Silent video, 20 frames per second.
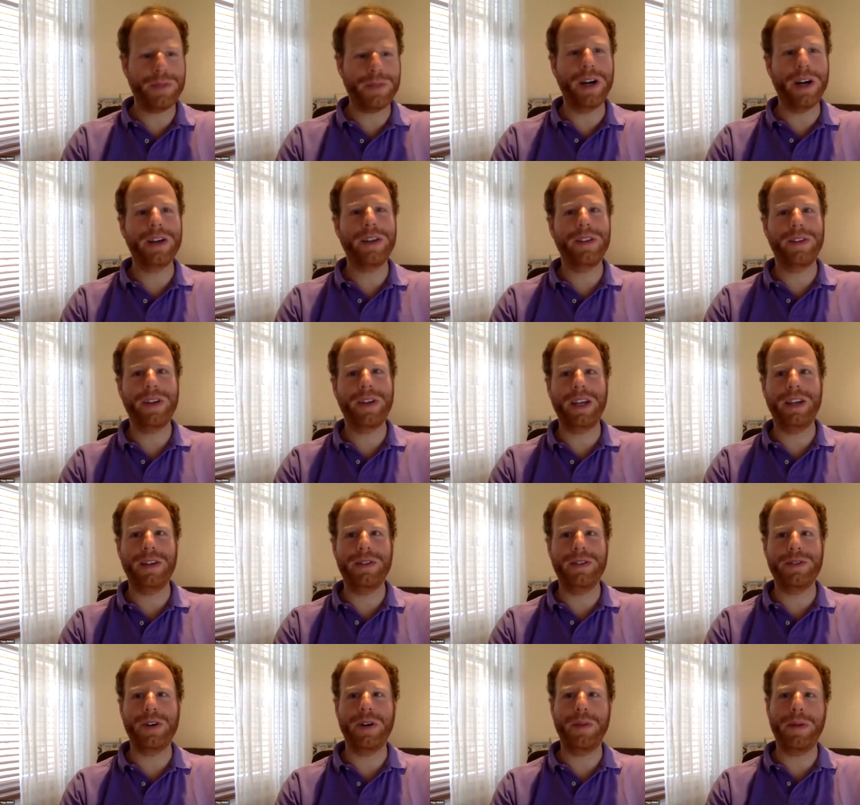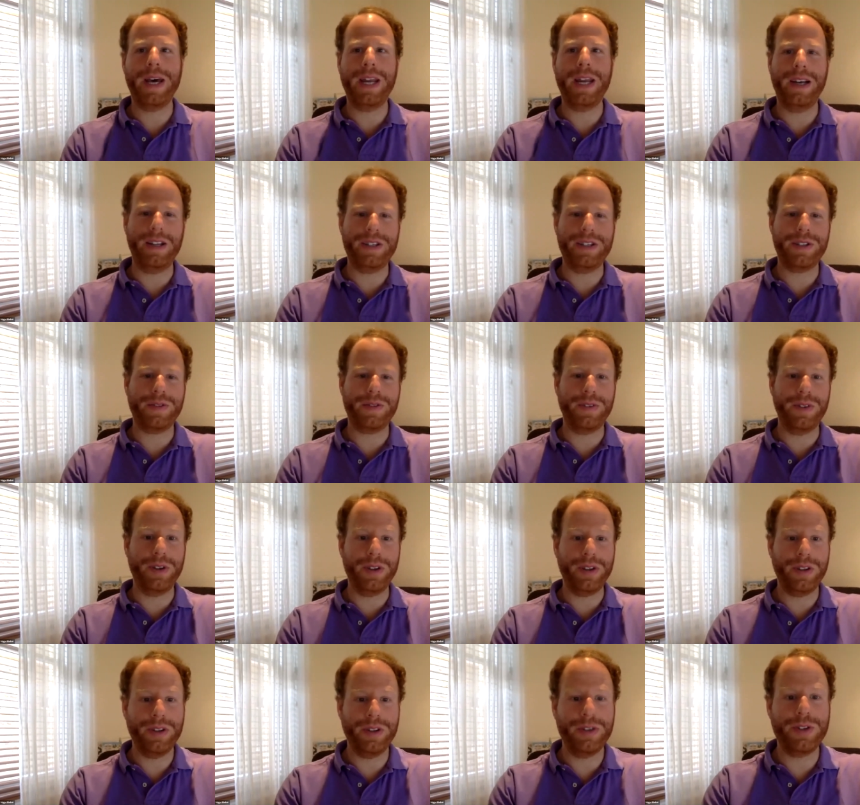Mark, and thank you to our panelists
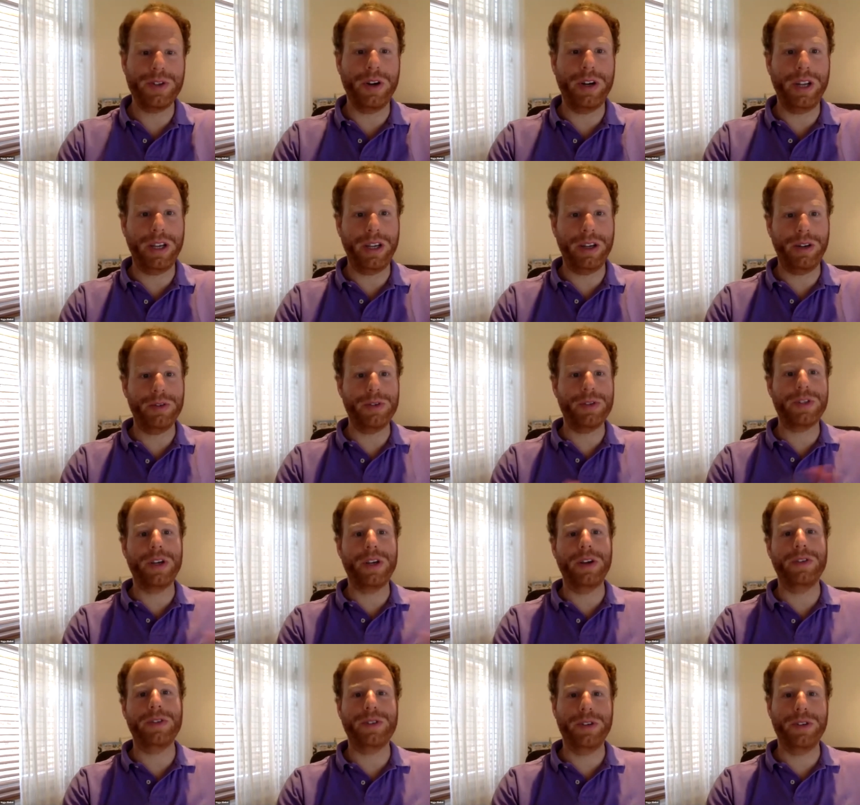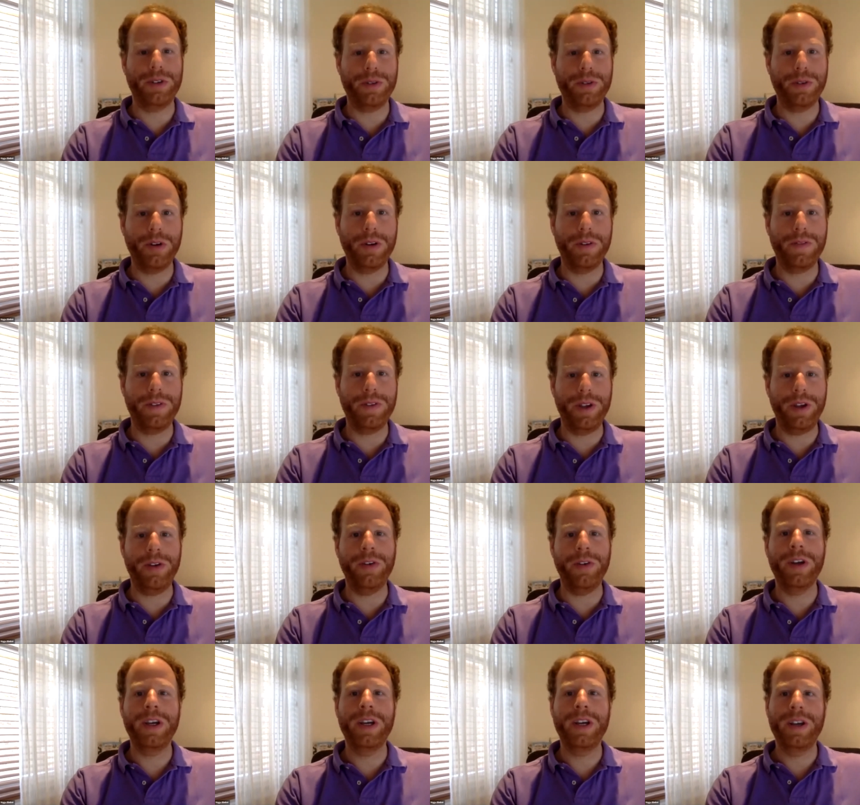for joining and also to all of
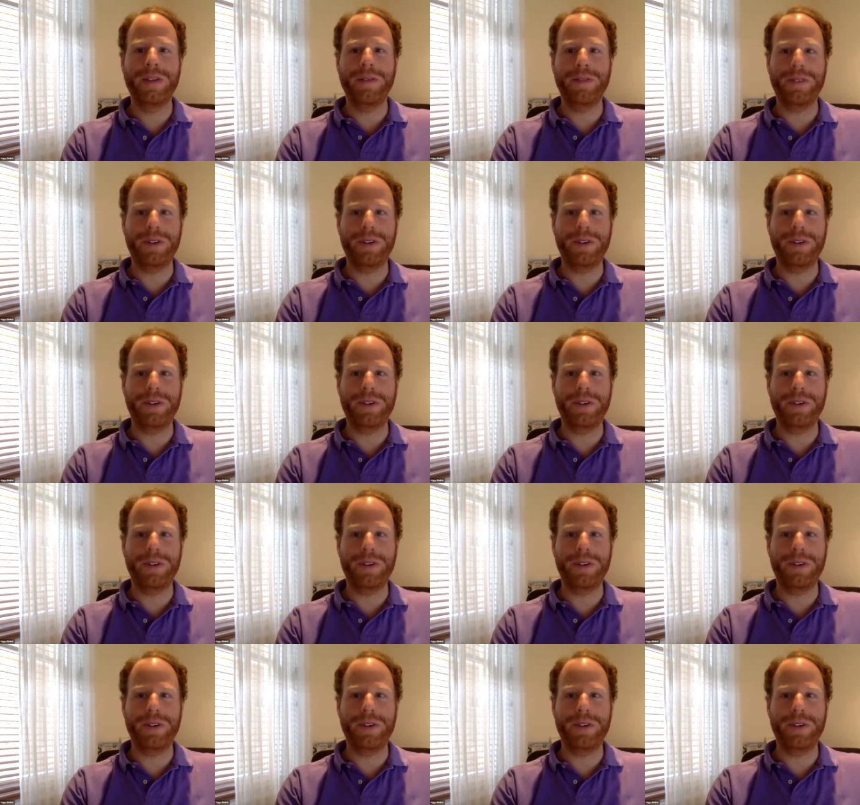you for